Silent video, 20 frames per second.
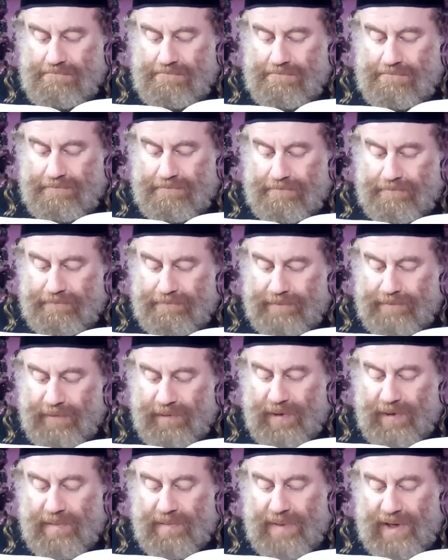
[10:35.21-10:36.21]
Mm-hmm.
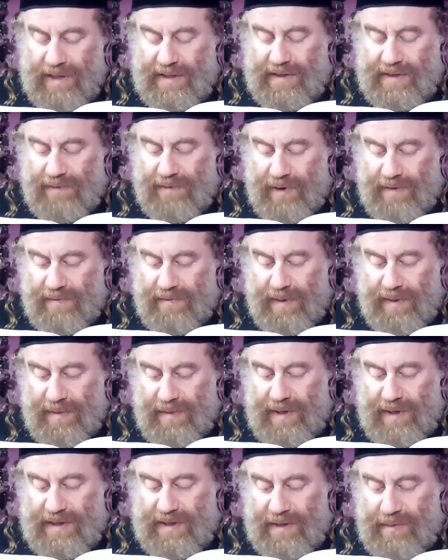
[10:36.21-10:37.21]
Forbids, for
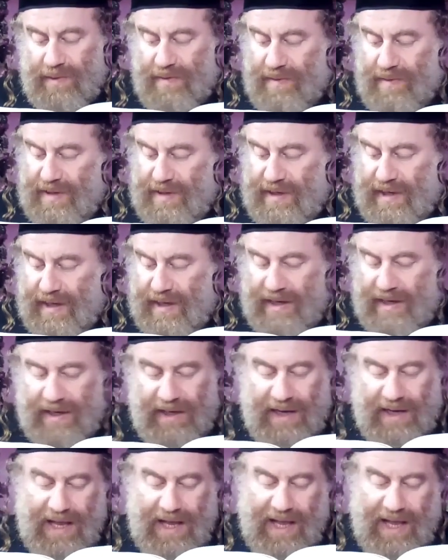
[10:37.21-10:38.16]
forbids removing the king,